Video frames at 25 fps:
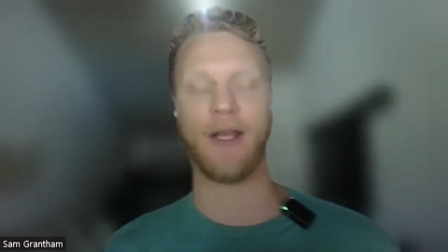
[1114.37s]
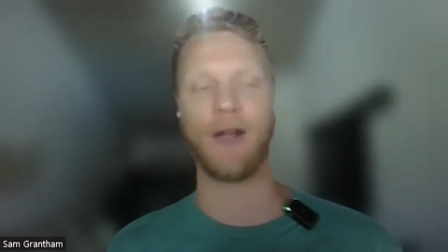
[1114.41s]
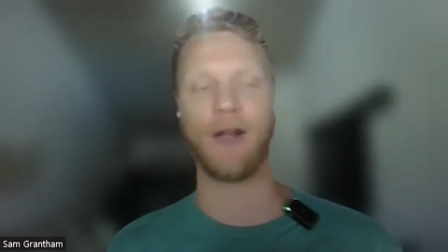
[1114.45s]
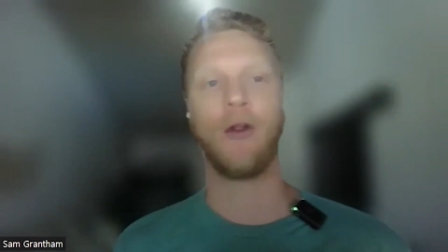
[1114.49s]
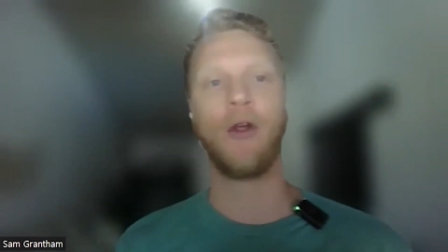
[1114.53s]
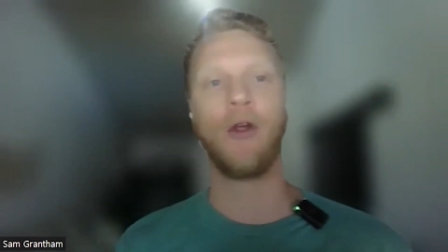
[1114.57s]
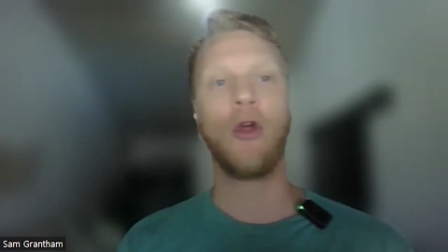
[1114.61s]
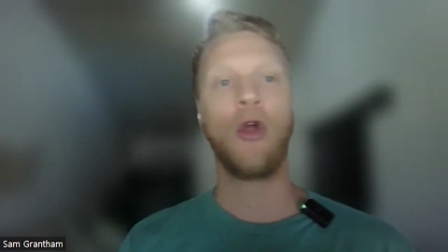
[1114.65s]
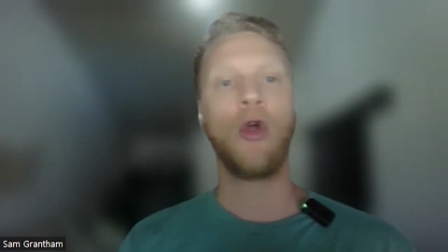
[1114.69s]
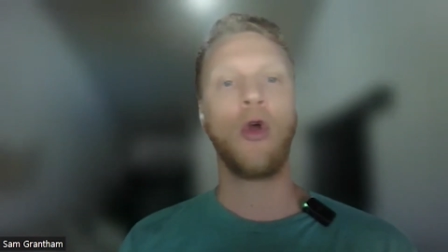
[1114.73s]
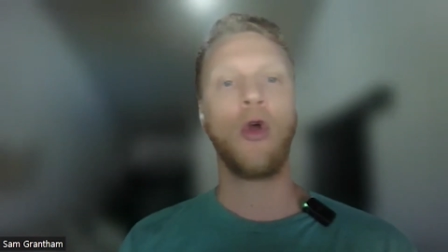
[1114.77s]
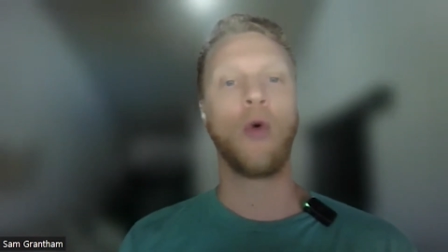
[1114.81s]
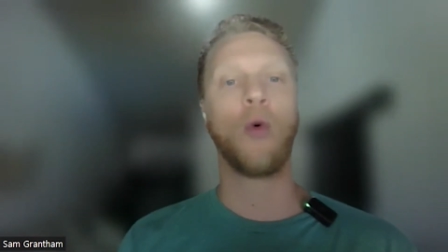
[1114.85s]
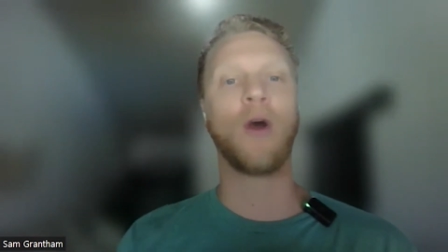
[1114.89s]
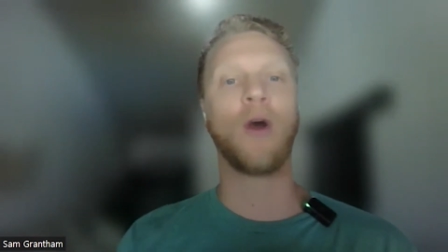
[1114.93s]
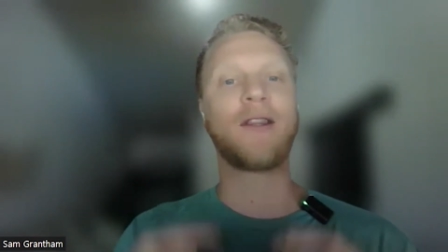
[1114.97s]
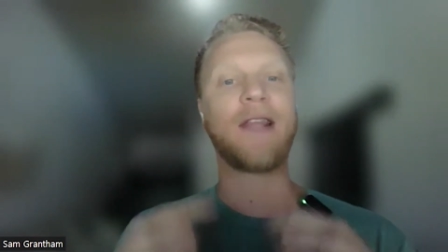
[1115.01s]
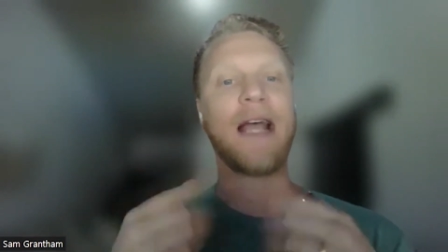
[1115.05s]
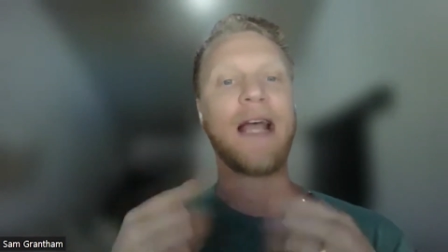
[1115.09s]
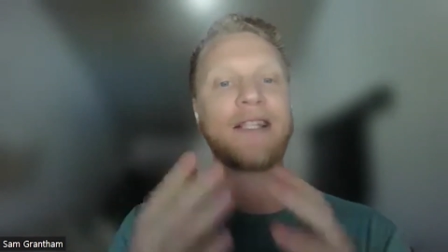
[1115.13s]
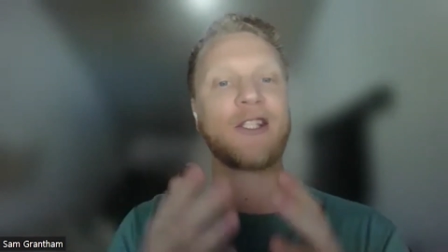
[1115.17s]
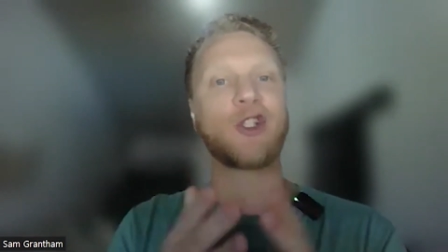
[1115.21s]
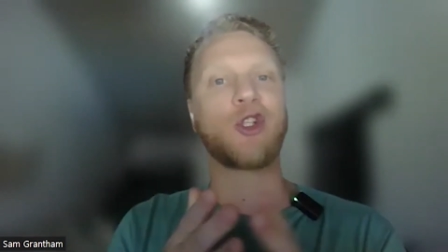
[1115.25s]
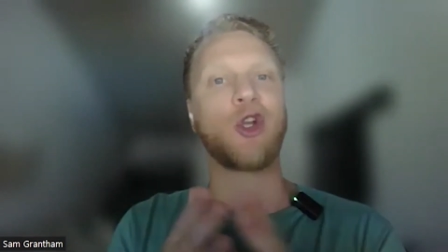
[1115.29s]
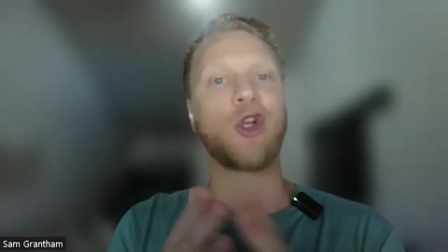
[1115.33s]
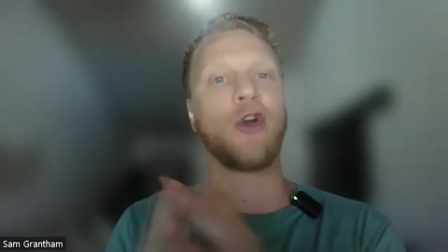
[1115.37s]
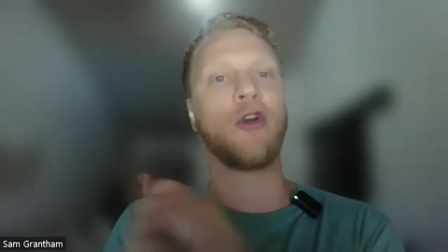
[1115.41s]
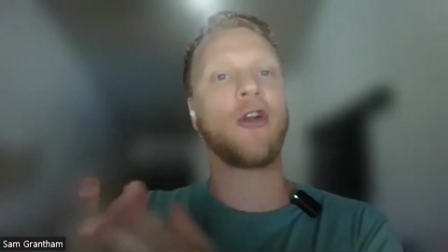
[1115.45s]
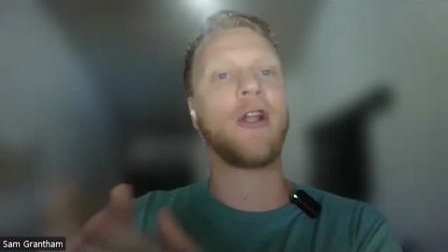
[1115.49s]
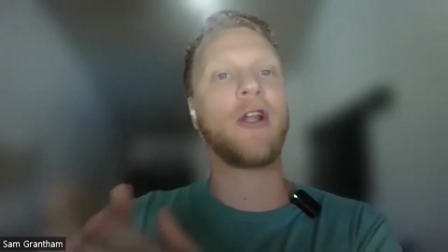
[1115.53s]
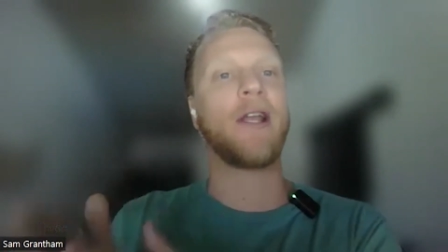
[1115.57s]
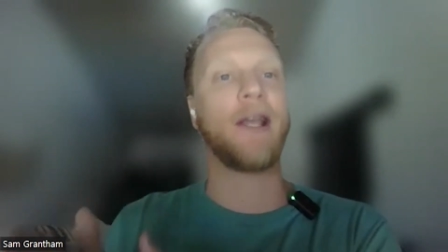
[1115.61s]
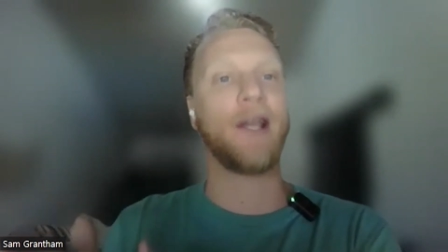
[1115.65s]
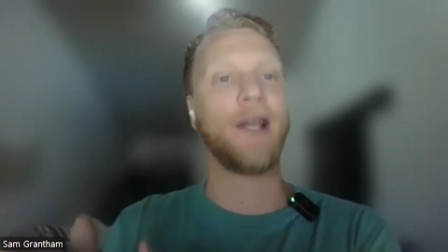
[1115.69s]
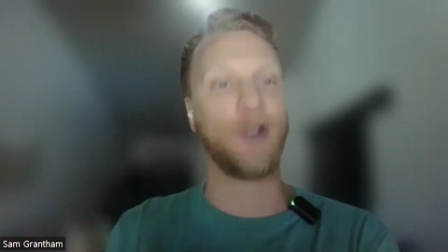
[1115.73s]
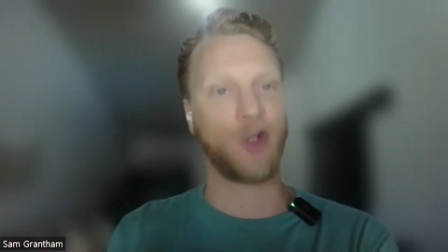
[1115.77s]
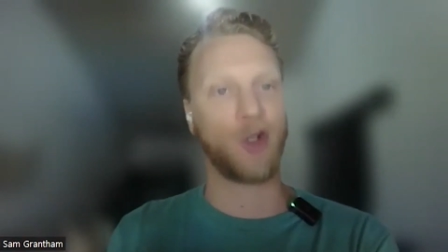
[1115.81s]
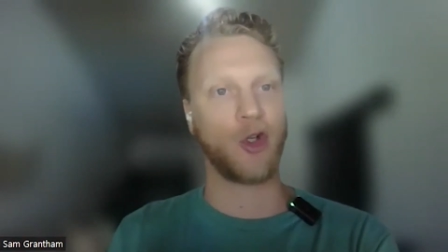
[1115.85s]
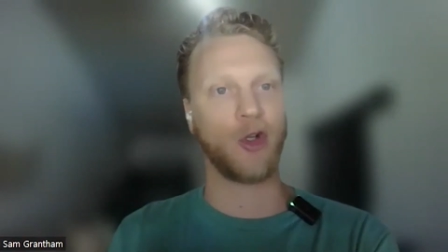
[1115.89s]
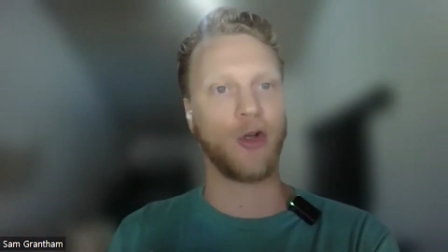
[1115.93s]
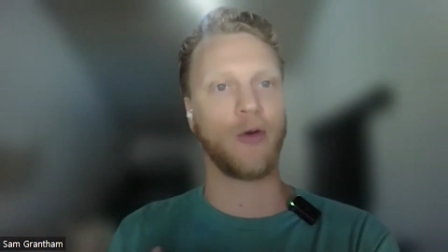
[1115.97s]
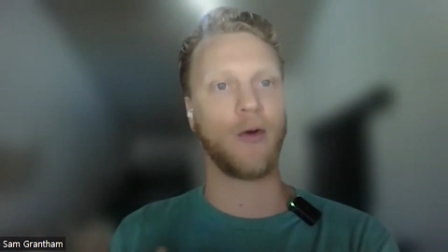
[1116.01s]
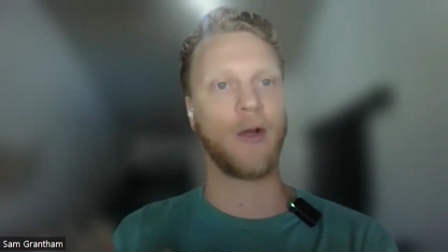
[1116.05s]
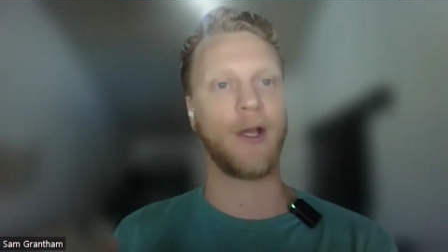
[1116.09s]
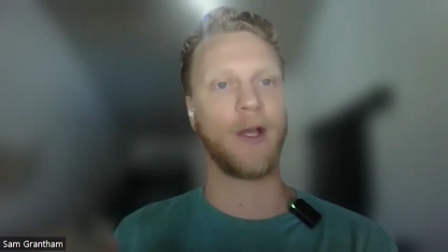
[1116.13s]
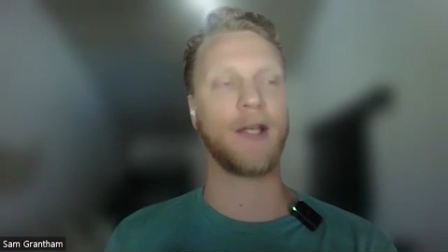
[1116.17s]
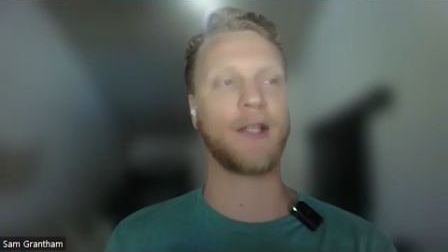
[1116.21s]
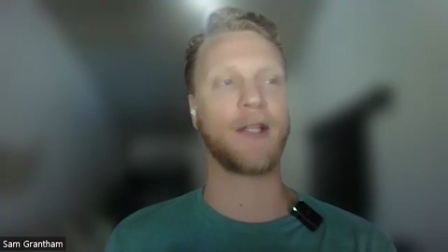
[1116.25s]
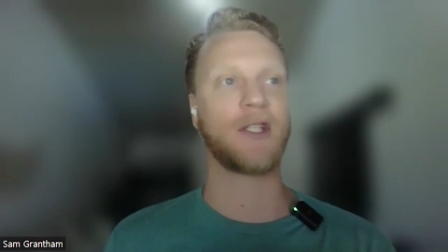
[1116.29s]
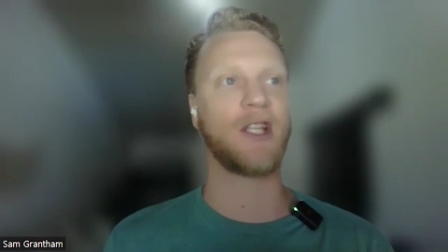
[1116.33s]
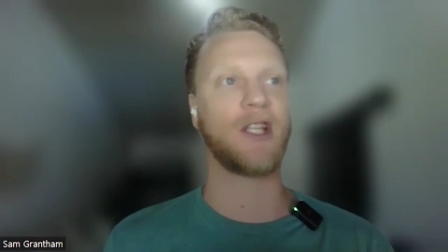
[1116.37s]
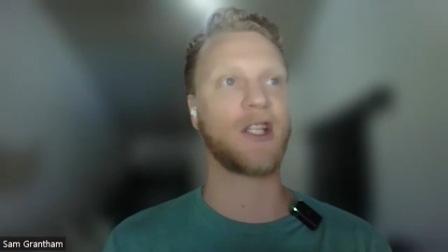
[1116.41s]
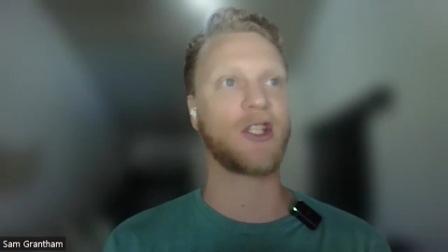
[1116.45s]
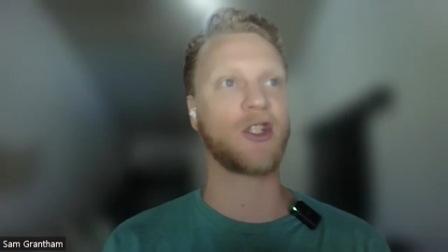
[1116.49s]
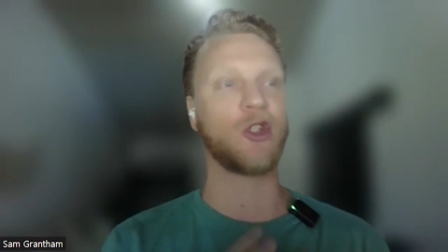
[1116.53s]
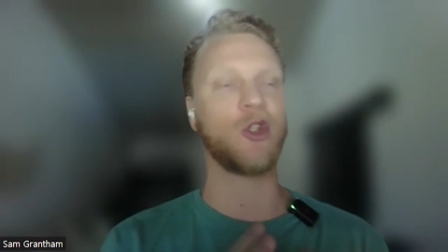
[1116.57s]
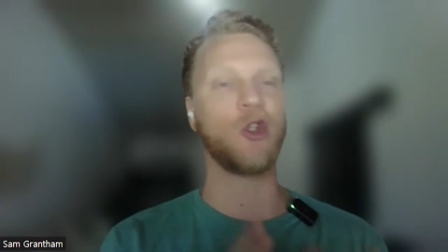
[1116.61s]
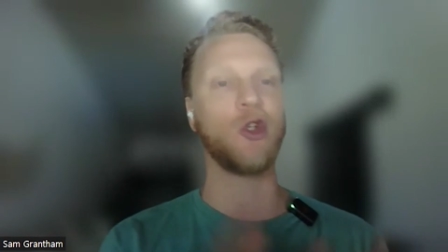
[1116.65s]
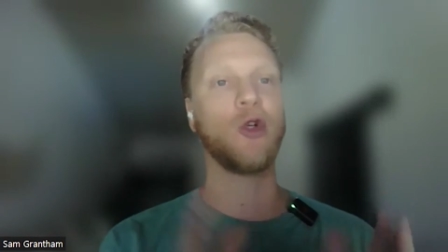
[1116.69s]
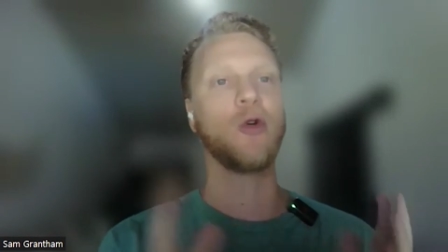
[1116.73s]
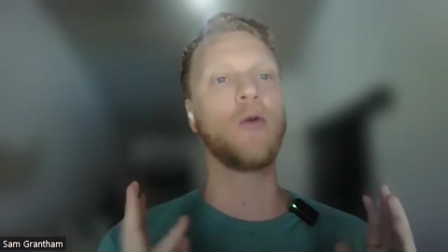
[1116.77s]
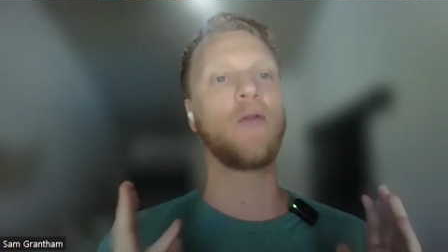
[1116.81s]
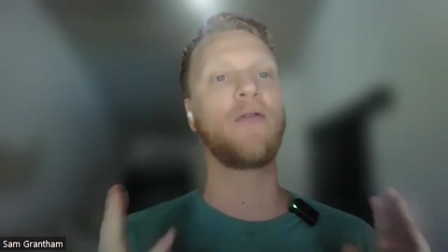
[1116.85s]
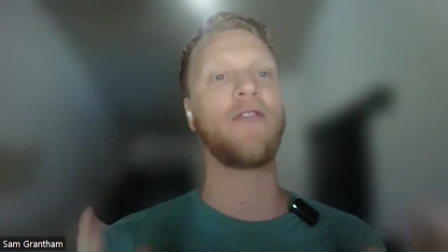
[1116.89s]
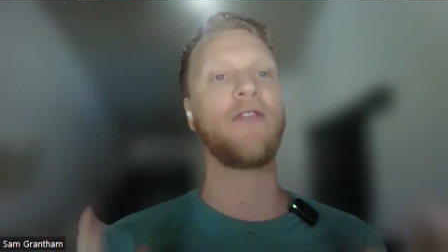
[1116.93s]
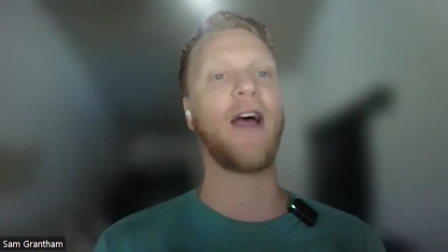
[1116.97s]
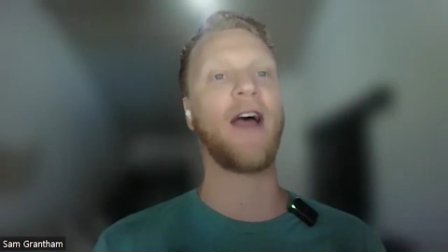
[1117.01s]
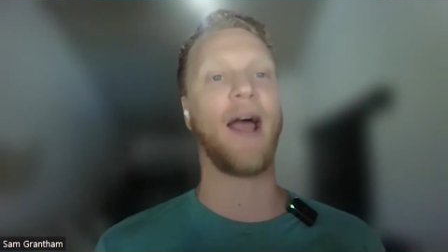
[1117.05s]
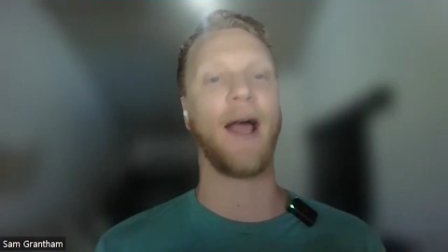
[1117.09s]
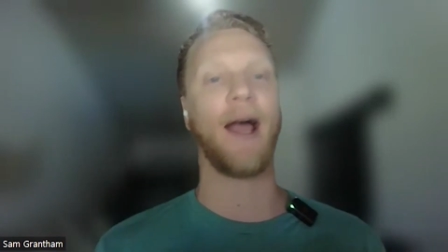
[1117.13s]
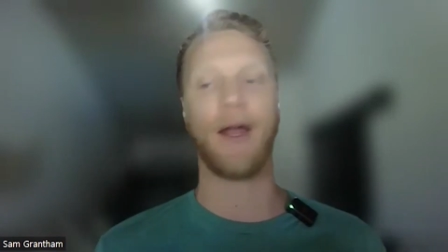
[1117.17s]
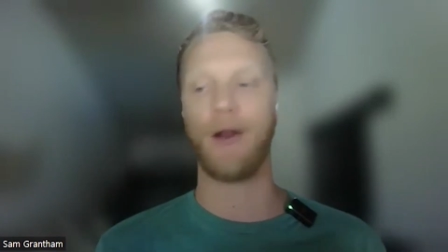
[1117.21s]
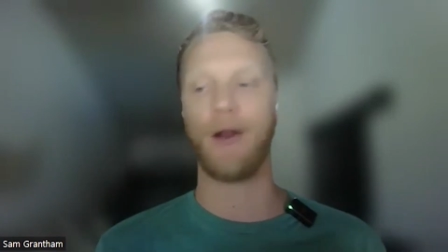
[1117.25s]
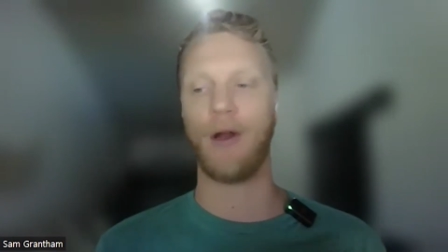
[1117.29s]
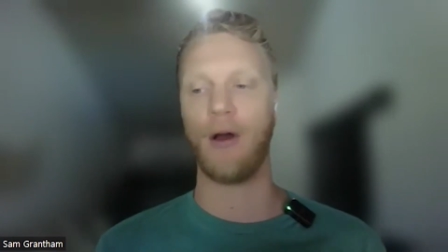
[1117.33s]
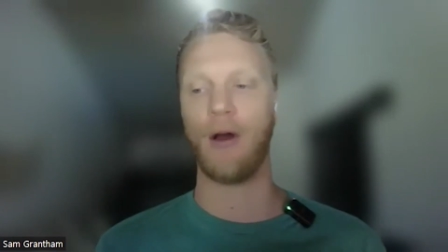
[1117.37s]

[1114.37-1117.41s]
and what that's turning into is this new fad